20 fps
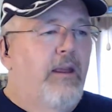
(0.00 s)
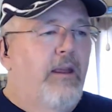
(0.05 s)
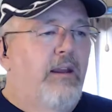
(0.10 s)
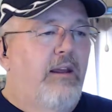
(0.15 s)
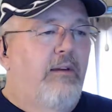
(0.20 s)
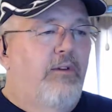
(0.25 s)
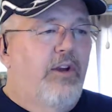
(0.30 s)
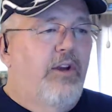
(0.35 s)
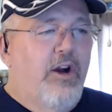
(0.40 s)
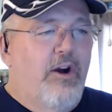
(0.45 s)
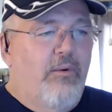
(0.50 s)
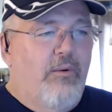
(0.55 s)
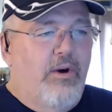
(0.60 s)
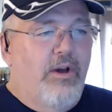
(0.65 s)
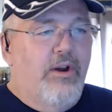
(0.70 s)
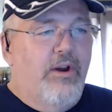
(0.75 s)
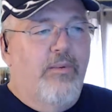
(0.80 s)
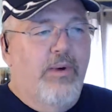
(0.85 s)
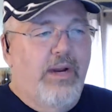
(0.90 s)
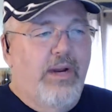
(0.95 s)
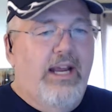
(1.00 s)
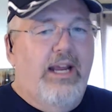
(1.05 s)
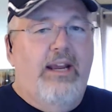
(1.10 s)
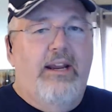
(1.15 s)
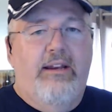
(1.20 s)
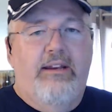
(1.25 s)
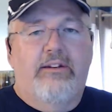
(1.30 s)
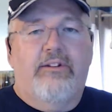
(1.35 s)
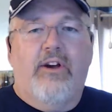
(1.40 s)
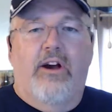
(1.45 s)
if you go want to read,
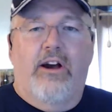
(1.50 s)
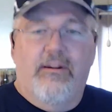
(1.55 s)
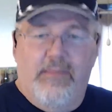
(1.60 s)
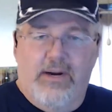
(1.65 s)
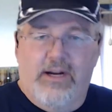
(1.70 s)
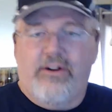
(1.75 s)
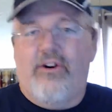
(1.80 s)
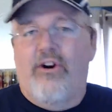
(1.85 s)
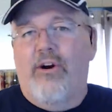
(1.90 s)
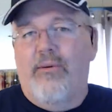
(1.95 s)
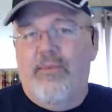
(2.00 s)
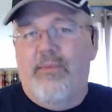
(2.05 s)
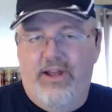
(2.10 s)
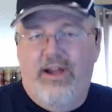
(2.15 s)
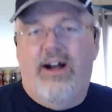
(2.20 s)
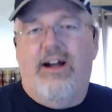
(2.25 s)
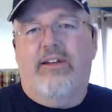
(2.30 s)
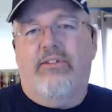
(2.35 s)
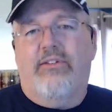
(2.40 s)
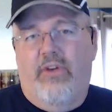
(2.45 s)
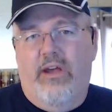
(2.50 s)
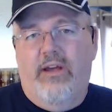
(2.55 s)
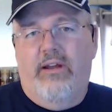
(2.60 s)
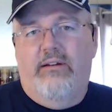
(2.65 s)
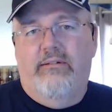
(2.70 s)
you're talking about carbon dioxide.